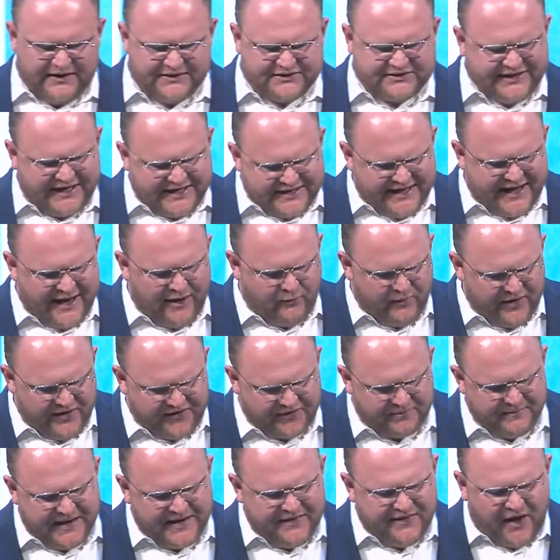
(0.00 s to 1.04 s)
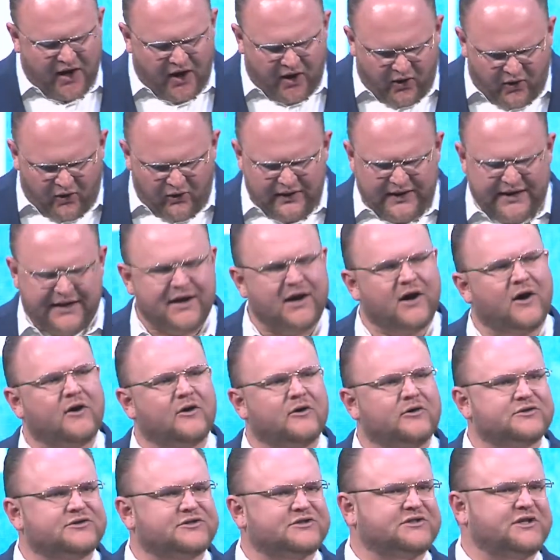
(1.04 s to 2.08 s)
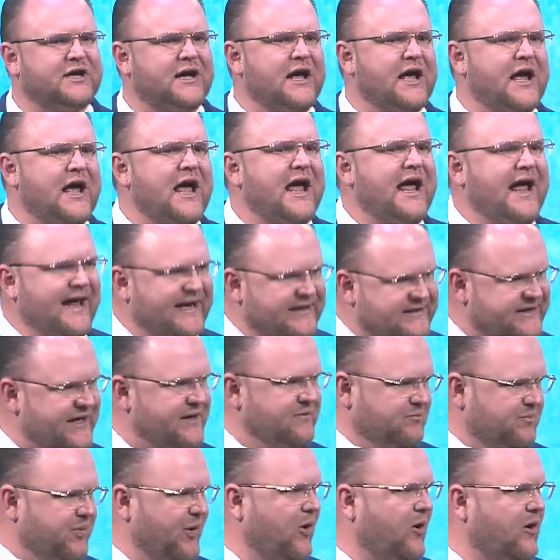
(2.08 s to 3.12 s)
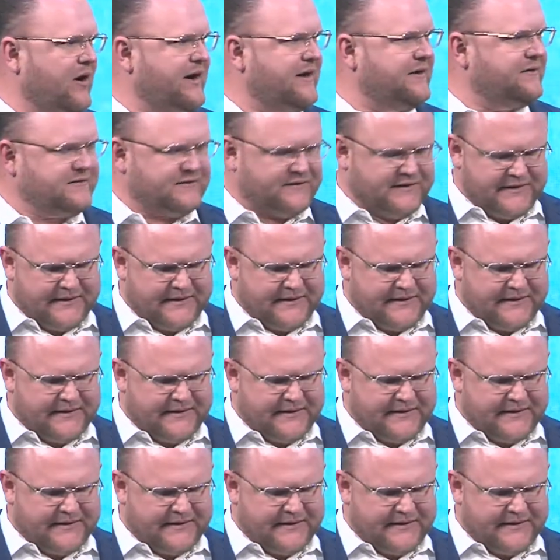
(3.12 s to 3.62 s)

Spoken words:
Say that with me. The Holy Ghost is important.